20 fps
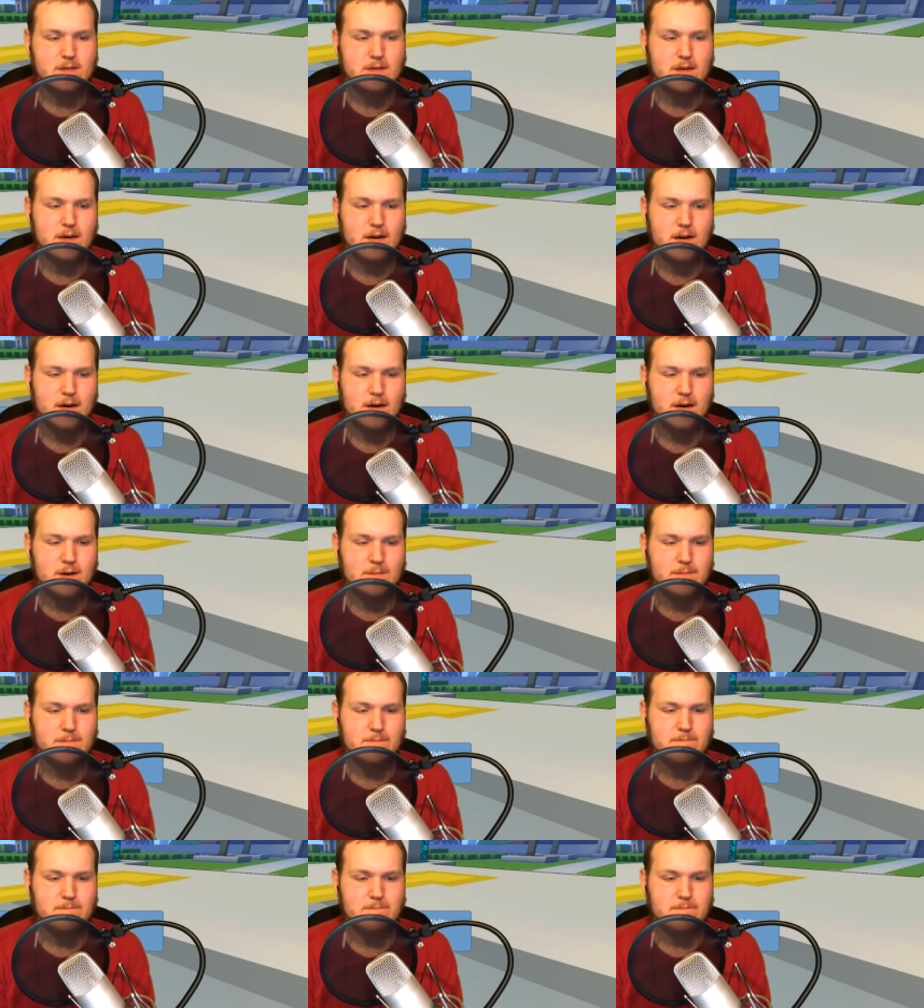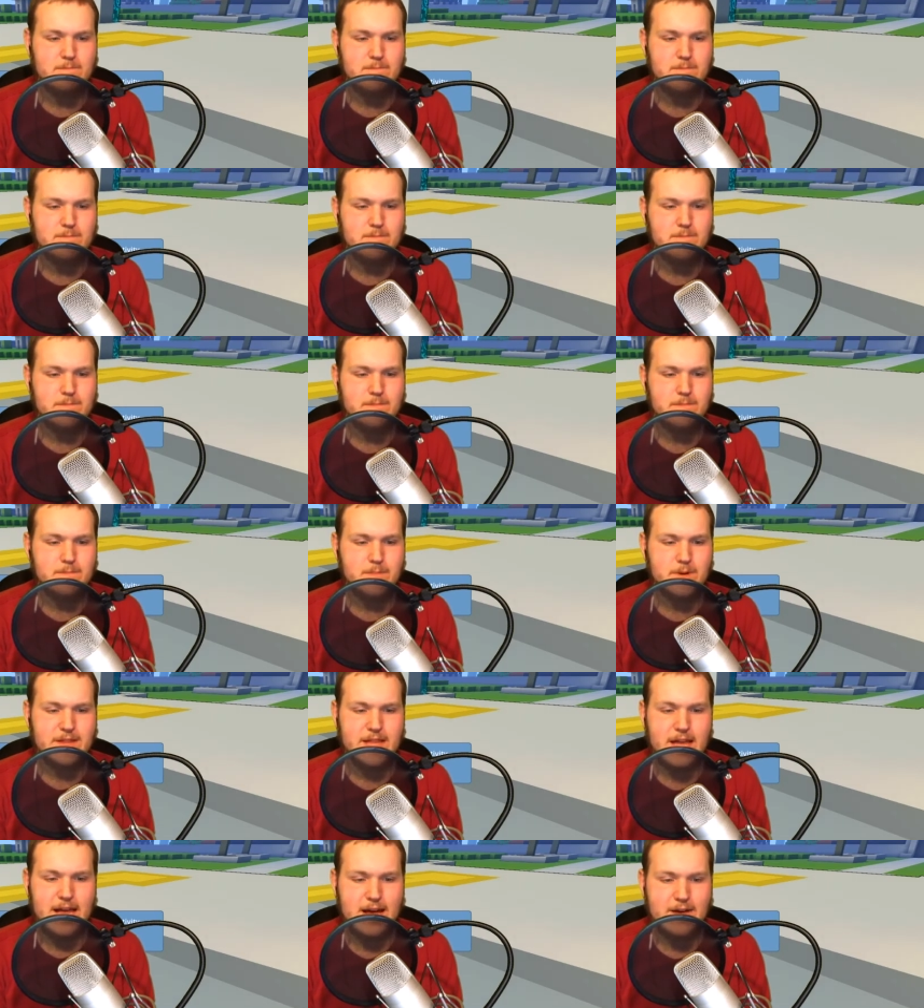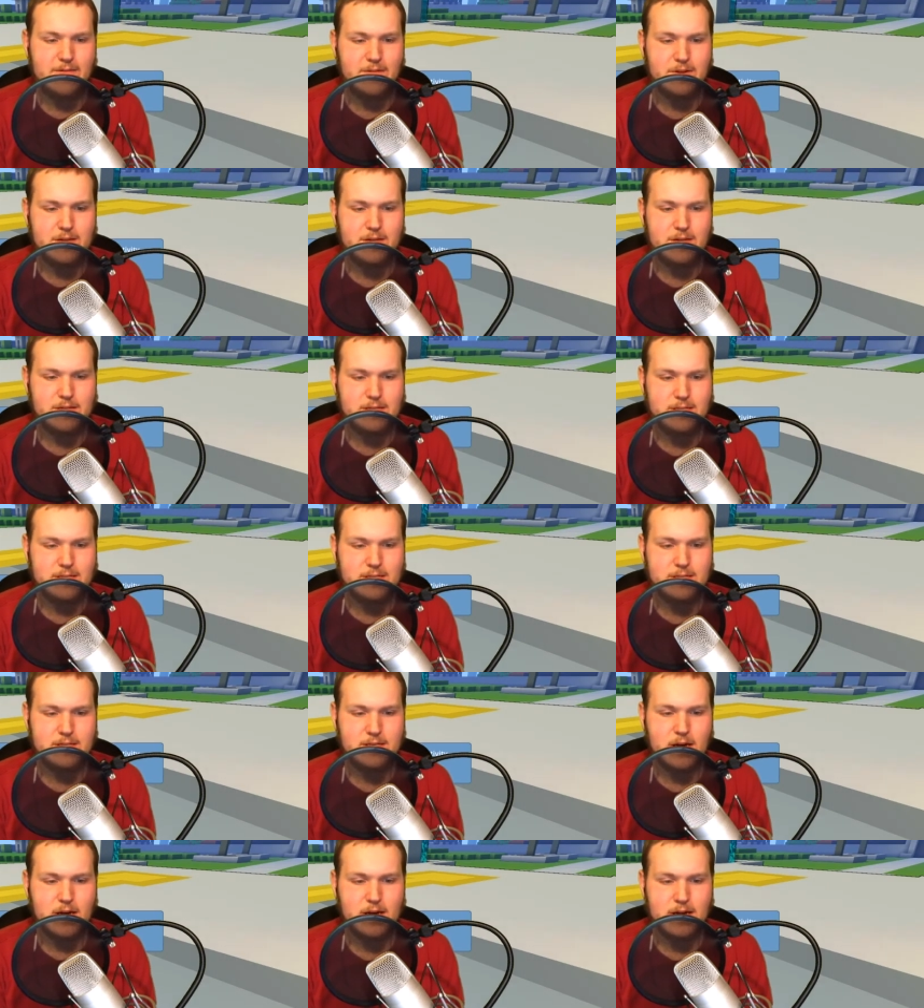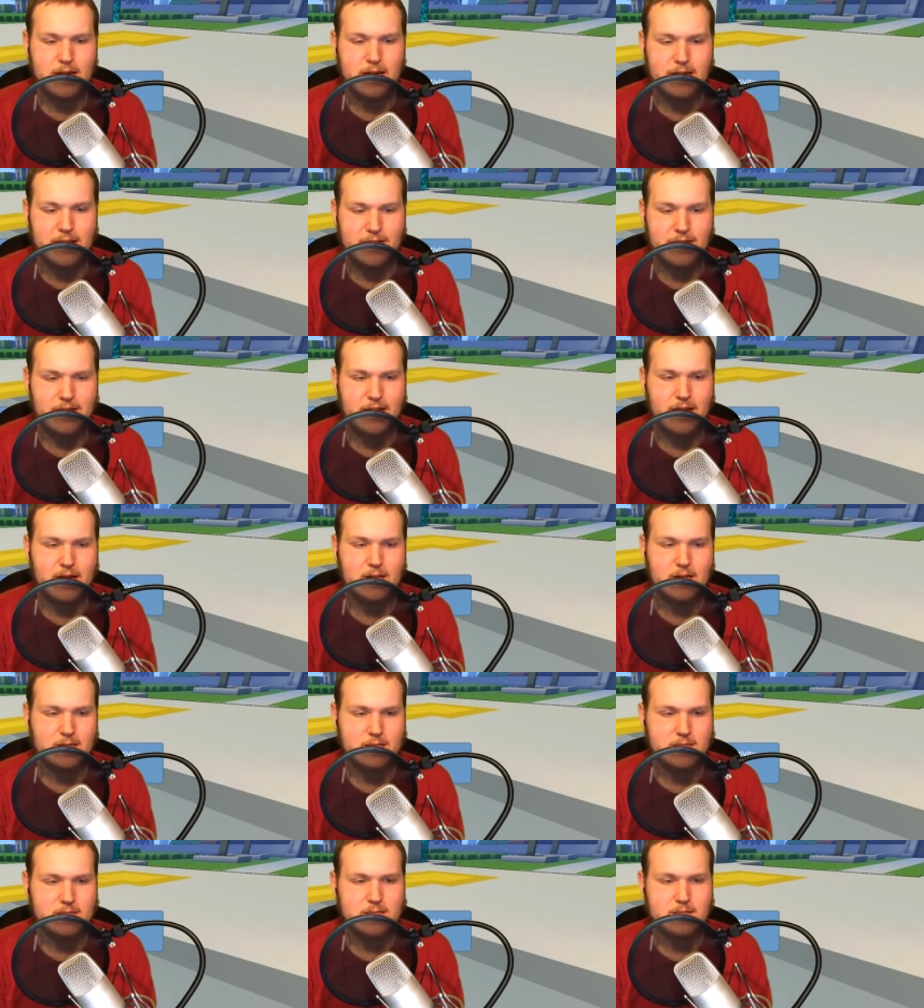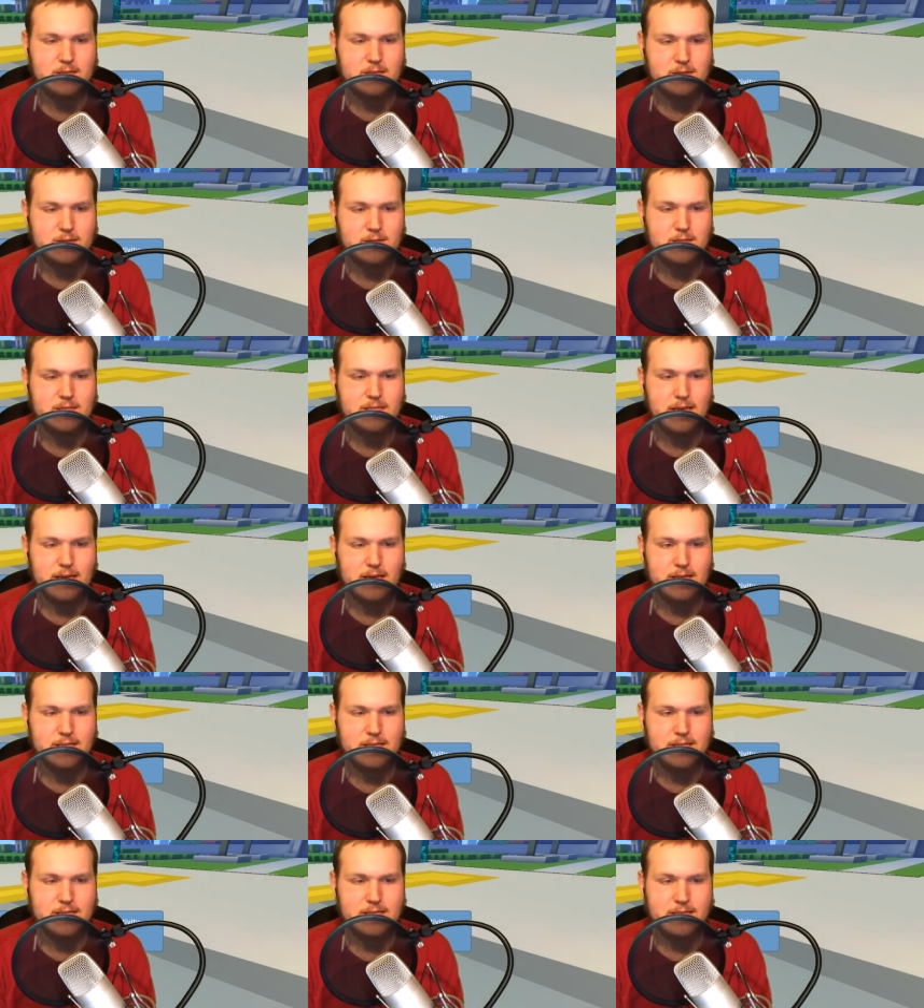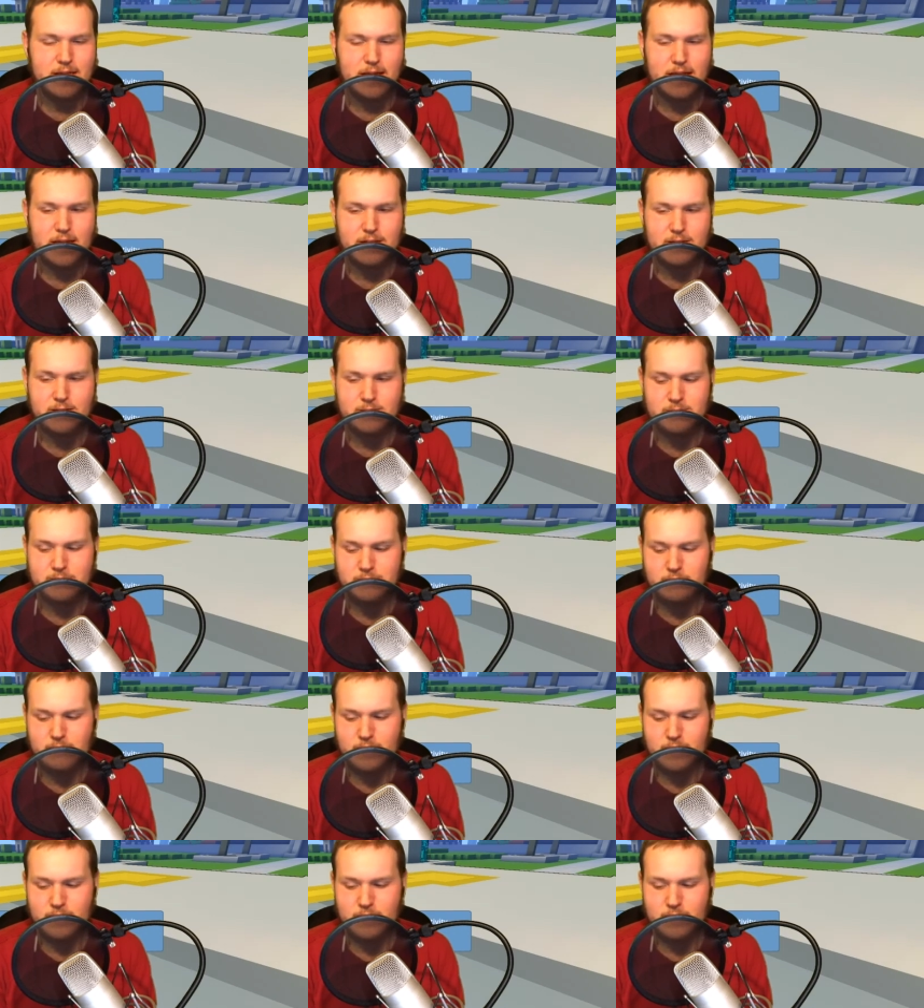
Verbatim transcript: Um, but they haven't done anything else since then.